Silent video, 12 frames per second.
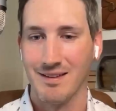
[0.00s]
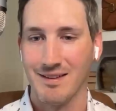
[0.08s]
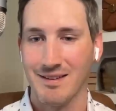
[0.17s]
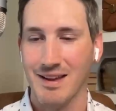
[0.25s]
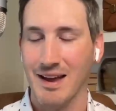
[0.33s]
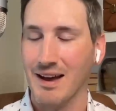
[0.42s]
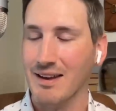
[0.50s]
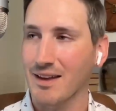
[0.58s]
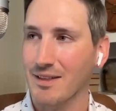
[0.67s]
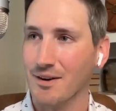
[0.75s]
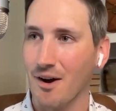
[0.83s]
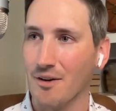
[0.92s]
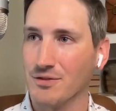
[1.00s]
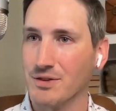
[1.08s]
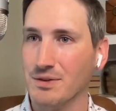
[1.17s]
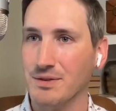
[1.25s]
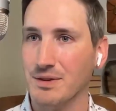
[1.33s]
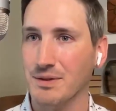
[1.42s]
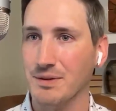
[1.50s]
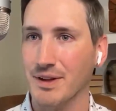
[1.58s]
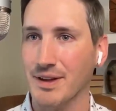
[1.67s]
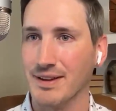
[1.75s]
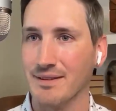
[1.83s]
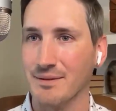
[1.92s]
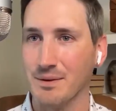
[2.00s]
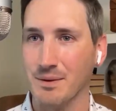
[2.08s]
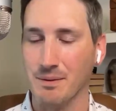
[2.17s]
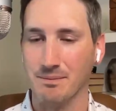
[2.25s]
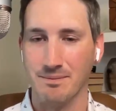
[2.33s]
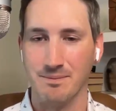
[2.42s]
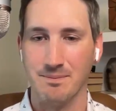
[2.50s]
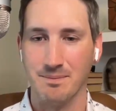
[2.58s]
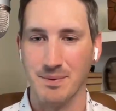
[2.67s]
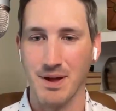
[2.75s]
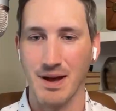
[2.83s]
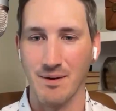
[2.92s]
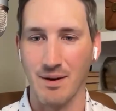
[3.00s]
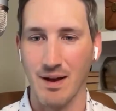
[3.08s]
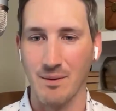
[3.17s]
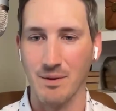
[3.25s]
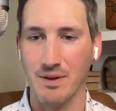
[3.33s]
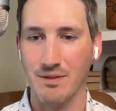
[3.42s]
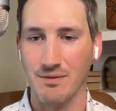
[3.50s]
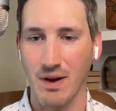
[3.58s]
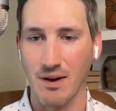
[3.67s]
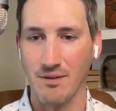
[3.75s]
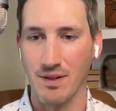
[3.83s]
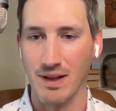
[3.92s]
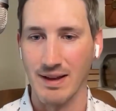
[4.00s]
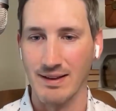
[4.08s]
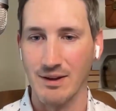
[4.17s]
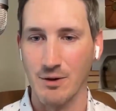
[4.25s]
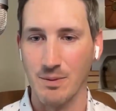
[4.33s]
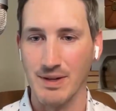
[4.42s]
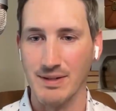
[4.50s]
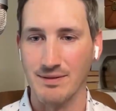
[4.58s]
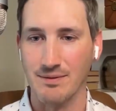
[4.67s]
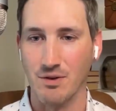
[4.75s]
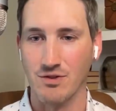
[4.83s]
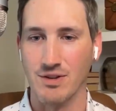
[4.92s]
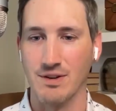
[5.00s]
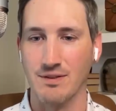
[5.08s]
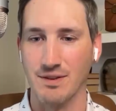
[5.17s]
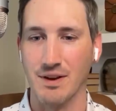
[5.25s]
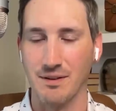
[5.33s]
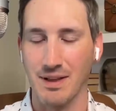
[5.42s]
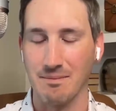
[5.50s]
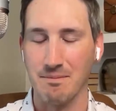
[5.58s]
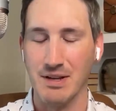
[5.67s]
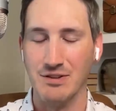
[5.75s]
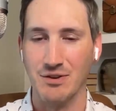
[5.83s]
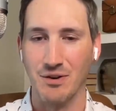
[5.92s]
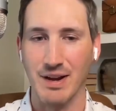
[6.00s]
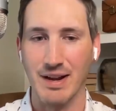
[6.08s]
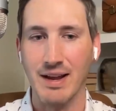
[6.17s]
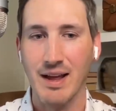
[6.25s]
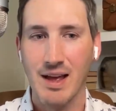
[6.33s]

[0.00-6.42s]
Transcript: Yeah, another offshoot too. Like we're playing around with Firefly, Adobe's version of like Midjourney,